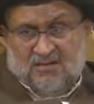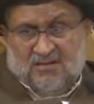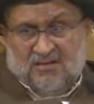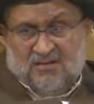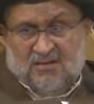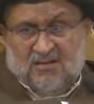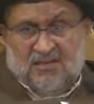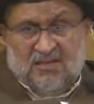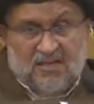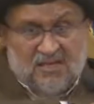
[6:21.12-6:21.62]

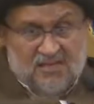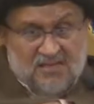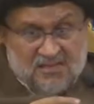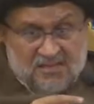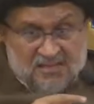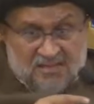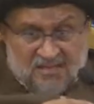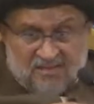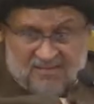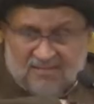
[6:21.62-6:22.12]
In
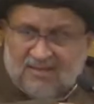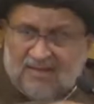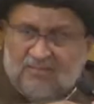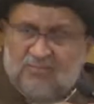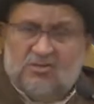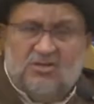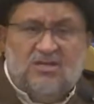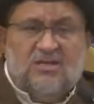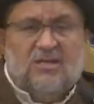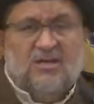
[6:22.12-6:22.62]
this
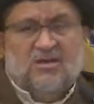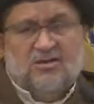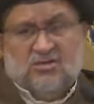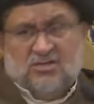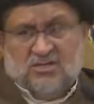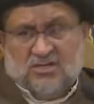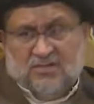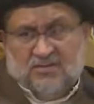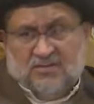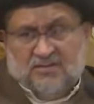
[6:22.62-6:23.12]

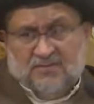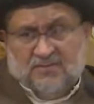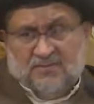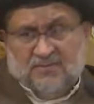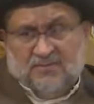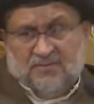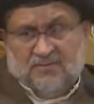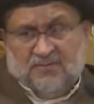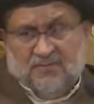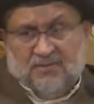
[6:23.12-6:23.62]
communication,
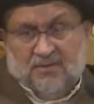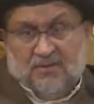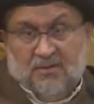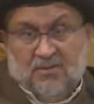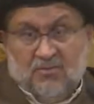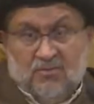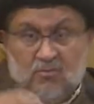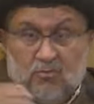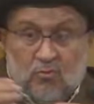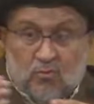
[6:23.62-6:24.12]

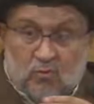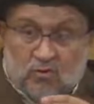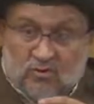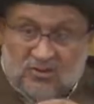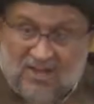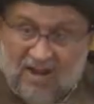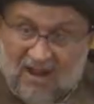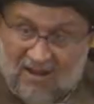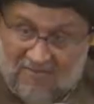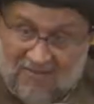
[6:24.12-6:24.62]

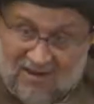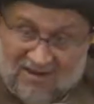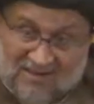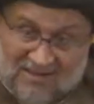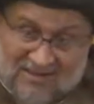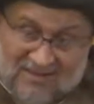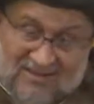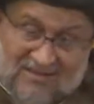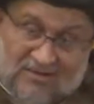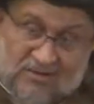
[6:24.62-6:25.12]
Musa
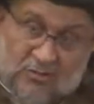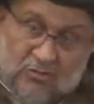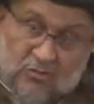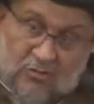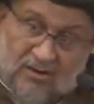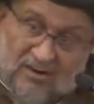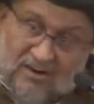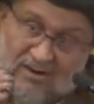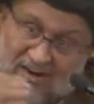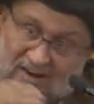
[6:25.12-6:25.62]
wanted to
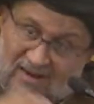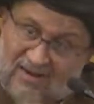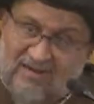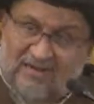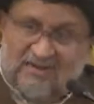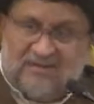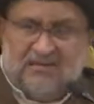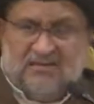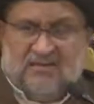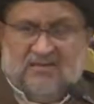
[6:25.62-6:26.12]

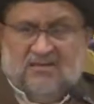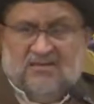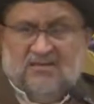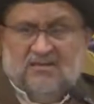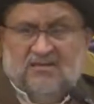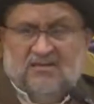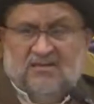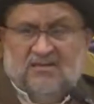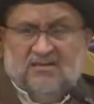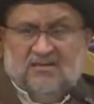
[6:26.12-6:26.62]
learn
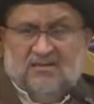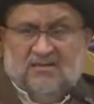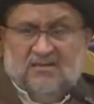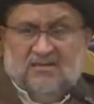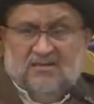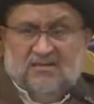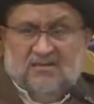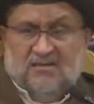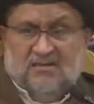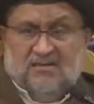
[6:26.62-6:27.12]

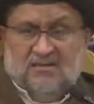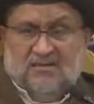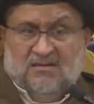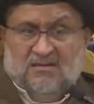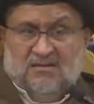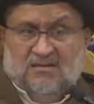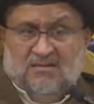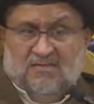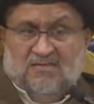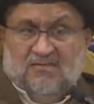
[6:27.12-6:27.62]

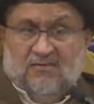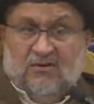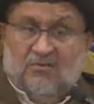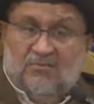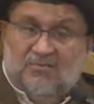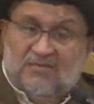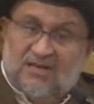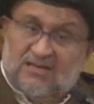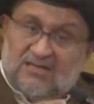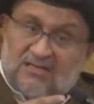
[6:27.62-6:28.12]
from
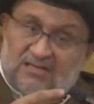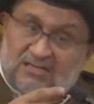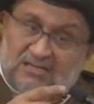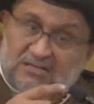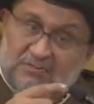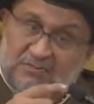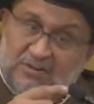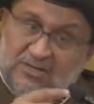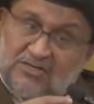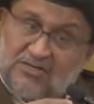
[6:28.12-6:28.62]
that
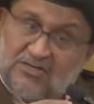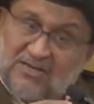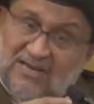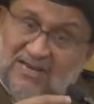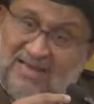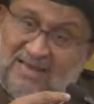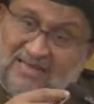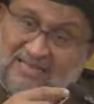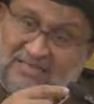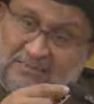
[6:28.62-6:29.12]
special
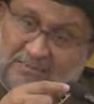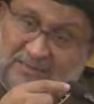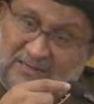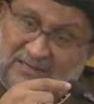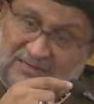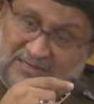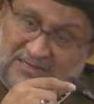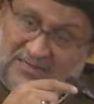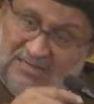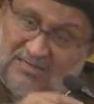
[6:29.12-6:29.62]

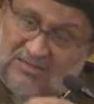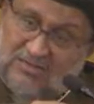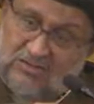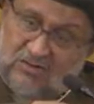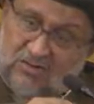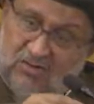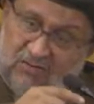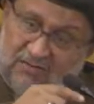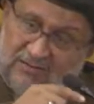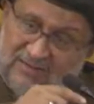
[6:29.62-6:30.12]
expertise
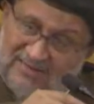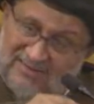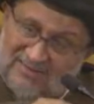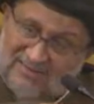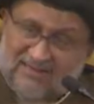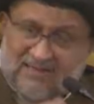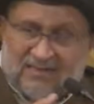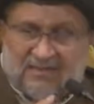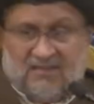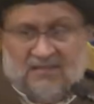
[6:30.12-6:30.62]
of Khidr,
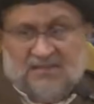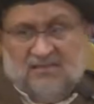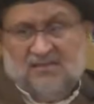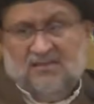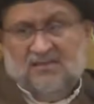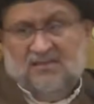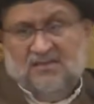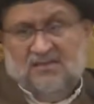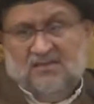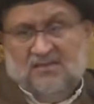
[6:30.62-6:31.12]

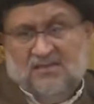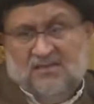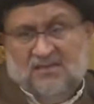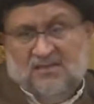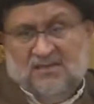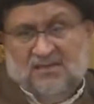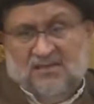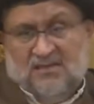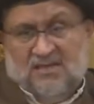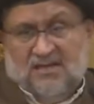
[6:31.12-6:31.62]

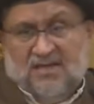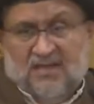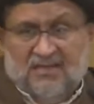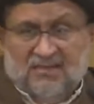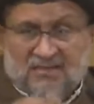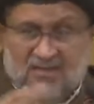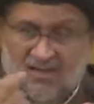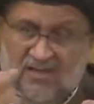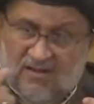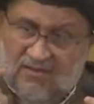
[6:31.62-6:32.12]
and
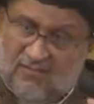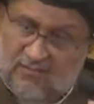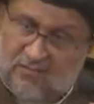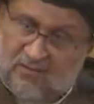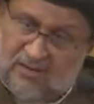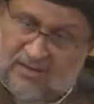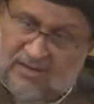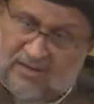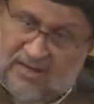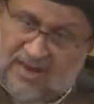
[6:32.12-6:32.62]
therefore
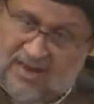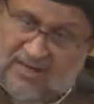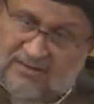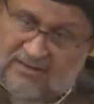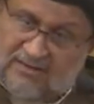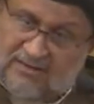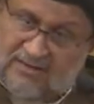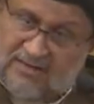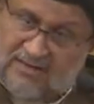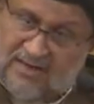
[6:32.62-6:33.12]
he
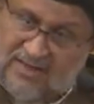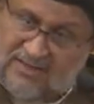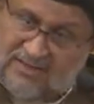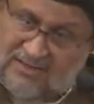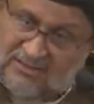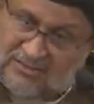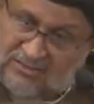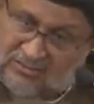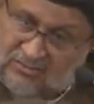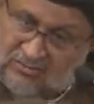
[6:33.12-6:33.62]
acted like a
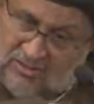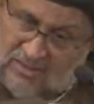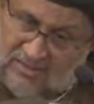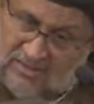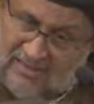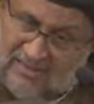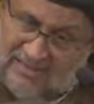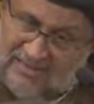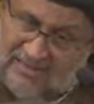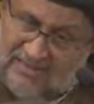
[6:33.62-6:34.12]
student,
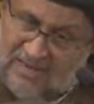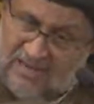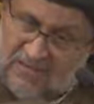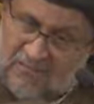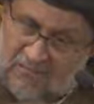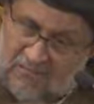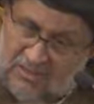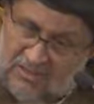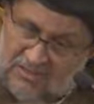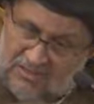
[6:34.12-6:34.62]
like a
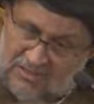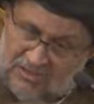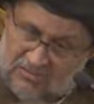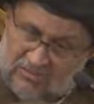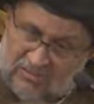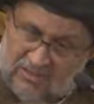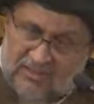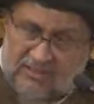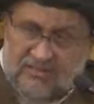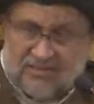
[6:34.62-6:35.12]
humble
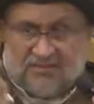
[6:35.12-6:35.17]
student.